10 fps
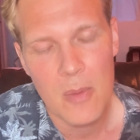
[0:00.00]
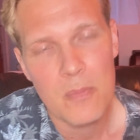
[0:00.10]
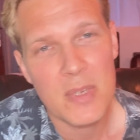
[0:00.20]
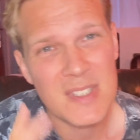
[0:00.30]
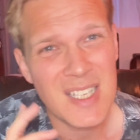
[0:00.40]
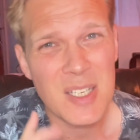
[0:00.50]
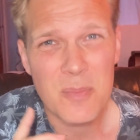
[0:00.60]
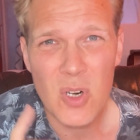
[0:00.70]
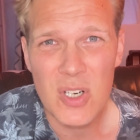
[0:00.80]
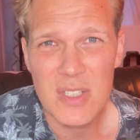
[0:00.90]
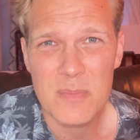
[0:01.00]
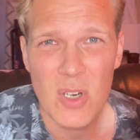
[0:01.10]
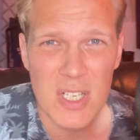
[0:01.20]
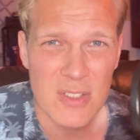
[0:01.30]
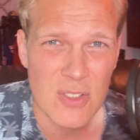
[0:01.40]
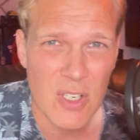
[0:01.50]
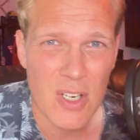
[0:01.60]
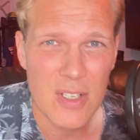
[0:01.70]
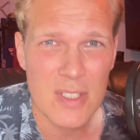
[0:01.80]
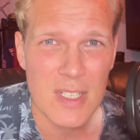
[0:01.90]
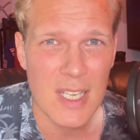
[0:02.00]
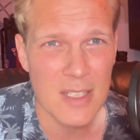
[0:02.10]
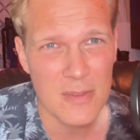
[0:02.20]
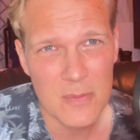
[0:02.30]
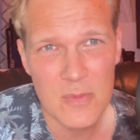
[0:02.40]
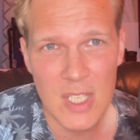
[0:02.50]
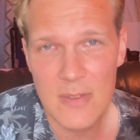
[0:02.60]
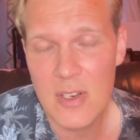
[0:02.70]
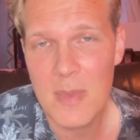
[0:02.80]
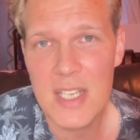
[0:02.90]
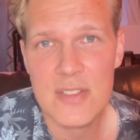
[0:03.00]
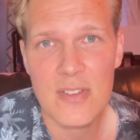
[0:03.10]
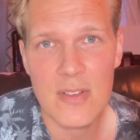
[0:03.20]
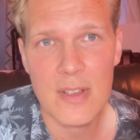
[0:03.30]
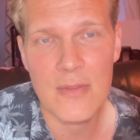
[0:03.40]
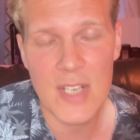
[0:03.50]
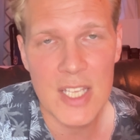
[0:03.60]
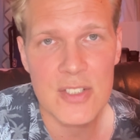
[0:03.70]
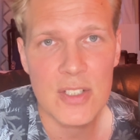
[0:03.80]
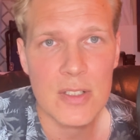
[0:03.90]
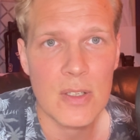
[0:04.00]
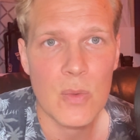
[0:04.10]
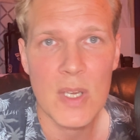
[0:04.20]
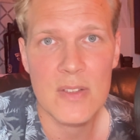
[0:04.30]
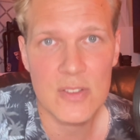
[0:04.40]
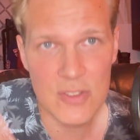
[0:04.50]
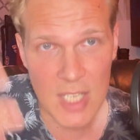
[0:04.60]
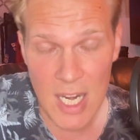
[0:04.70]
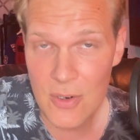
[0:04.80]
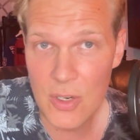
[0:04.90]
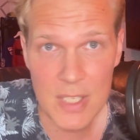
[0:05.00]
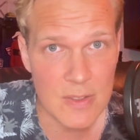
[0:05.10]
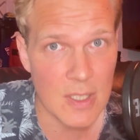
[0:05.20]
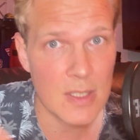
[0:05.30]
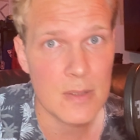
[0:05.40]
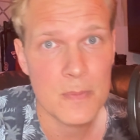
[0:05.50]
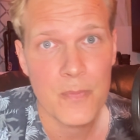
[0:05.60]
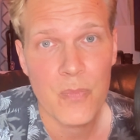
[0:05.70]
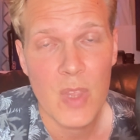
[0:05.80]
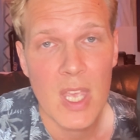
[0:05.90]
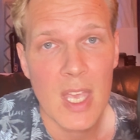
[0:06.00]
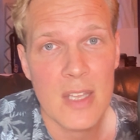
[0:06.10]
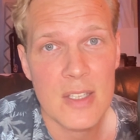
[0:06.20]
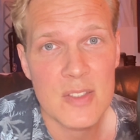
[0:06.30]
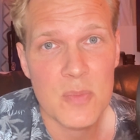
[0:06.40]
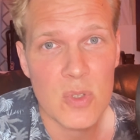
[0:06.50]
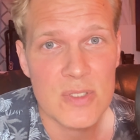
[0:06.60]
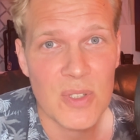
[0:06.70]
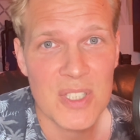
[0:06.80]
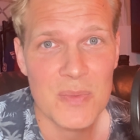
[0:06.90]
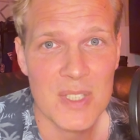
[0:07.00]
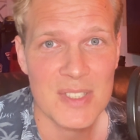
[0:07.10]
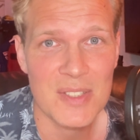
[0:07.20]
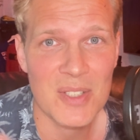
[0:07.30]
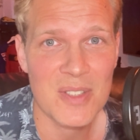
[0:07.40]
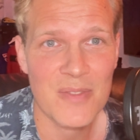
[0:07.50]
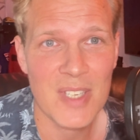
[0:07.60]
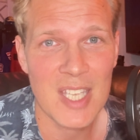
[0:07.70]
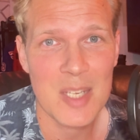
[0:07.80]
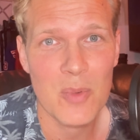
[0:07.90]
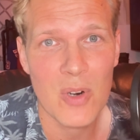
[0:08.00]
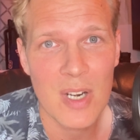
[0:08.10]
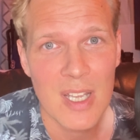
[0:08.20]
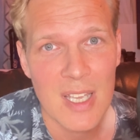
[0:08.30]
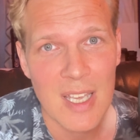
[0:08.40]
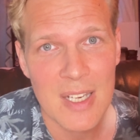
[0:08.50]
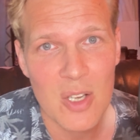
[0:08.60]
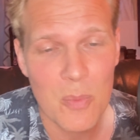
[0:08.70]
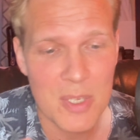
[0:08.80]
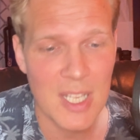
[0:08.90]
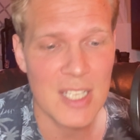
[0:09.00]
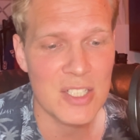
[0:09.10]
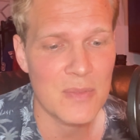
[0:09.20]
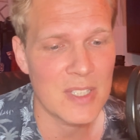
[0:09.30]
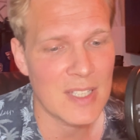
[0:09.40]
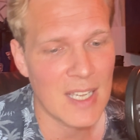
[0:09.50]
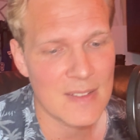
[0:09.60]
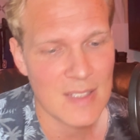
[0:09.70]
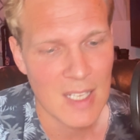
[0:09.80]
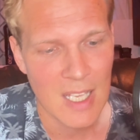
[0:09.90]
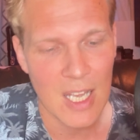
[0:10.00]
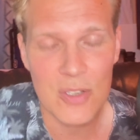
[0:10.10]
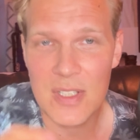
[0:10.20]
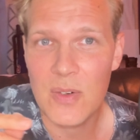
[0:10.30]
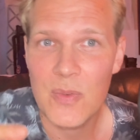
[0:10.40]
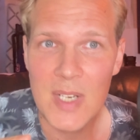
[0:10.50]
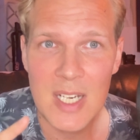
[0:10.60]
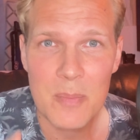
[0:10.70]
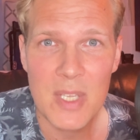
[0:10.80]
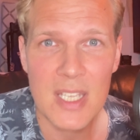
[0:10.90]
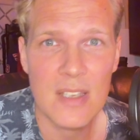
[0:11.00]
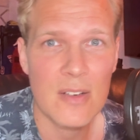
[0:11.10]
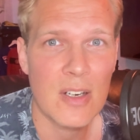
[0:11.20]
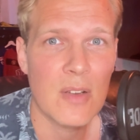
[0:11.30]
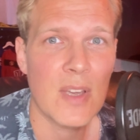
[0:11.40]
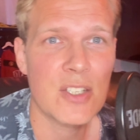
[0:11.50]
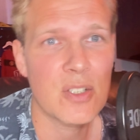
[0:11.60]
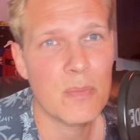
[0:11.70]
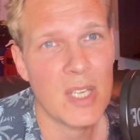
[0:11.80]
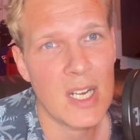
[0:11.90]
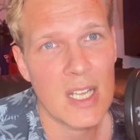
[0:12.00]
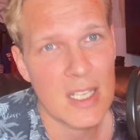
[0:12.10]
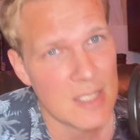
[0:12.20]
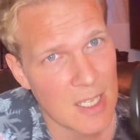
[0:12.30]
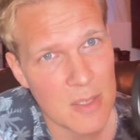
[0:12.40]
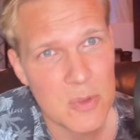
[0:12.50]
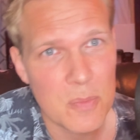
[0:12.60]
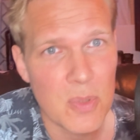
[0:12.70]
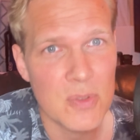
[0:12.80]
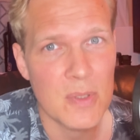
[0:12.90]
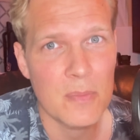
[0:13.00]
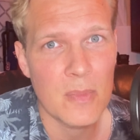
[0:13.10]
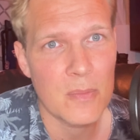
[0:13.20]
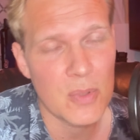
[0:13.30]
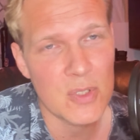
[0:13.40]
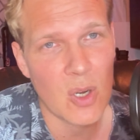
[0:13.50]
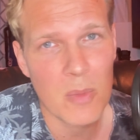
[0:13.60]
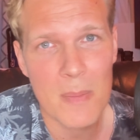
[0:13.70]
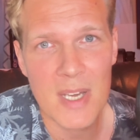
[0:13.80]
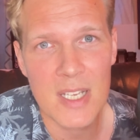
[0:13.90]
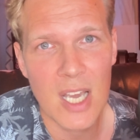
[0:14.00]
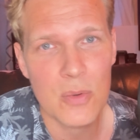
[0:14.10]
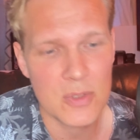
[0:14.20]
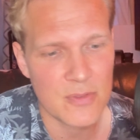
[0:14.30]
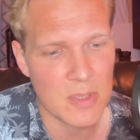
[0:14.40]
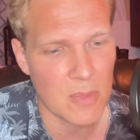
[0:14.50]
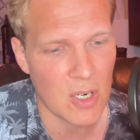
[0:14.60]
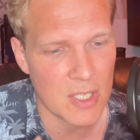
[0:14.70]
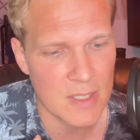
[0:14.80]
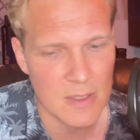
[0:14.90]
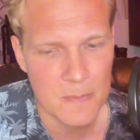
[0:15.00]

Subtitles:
But then the market turned, like the inflation went skyrocketed, and the small stocks was not a thing anymore. In combination with that, I got a really big renovation bill, and I had to put all my money out of the market.